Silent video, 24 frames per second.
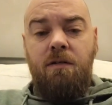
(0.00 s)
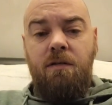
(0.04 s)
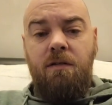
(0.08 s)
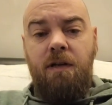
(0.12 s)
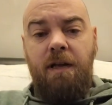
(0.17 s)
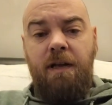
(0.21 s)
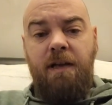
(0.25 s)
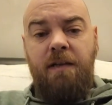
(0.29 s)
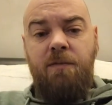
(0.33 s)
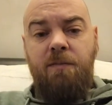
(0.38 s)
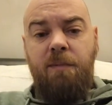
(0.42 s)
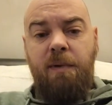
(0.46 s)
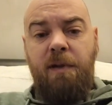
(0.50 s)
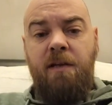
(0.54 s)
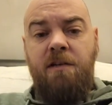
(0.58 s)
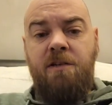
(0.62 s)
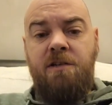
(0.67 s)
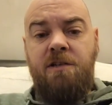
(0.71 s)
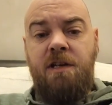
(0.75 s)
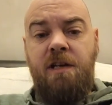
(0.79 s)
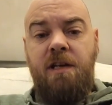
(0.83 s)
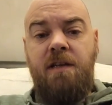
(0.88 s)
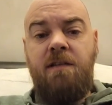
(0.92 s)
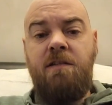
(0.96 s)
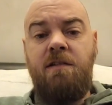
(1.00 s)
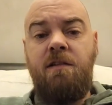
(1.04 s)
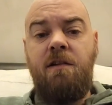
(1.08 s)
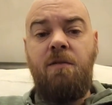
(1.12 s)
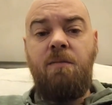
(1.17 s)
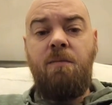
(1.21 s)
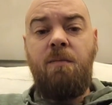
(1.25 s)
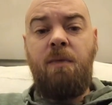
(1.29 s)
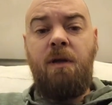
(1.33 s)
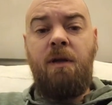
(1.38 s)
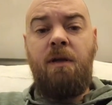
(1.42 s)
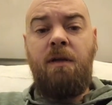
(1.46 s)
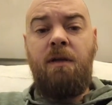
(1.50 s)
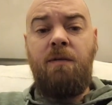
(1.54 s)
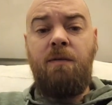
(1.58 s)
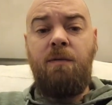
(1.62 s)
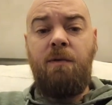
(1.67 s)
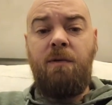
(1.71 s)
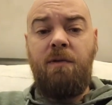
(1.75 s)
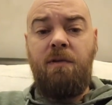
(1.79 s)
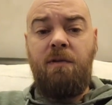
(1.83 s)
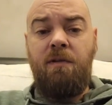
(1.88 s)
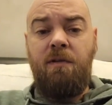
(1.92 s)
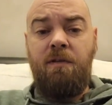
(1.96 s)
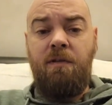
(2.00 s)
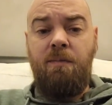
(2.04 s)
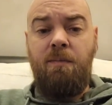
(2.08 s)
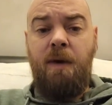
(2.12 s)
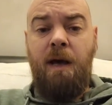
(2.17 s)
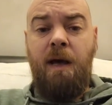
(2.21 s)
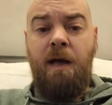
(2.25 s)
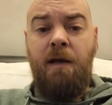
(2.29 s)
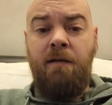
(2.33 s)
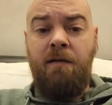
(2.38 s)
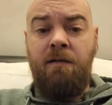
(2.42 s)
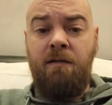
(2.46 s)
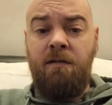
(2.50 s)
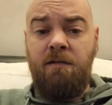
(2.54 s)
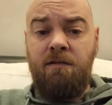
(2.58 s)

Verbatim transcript: Lee's been cheating on me with another man.